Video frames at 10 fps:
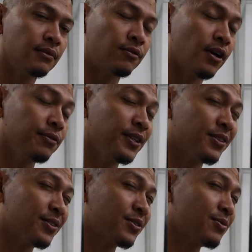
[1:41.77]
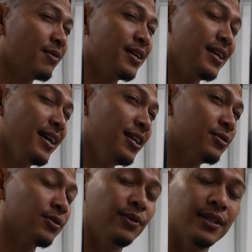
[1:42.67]
roughly 28
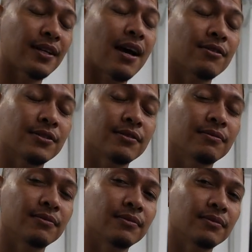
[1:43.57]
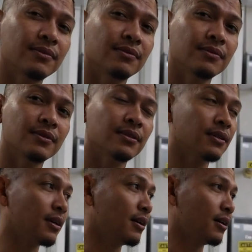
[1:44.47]
to 3,000
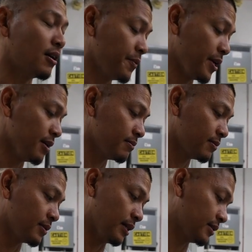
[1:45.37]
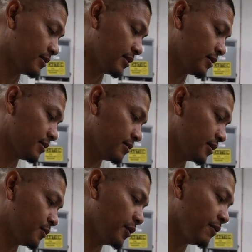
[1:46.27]
RPM.
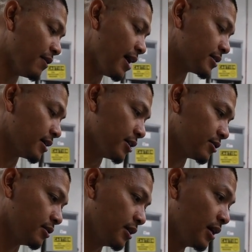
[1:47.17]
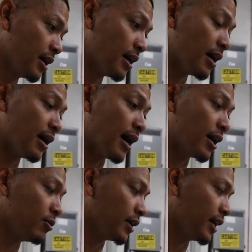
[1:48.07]
It's pretty fast actually. I
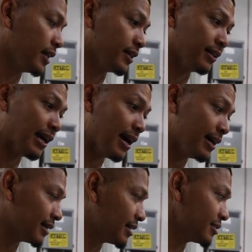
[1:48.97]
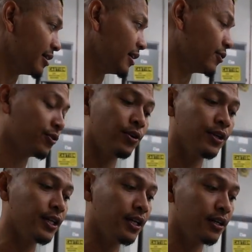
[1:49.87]
don't get any lag. I stay at
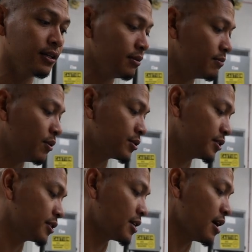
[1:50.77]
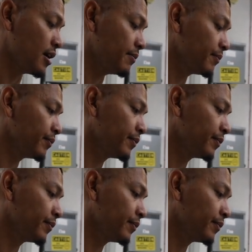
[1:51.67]
third gear most of the time.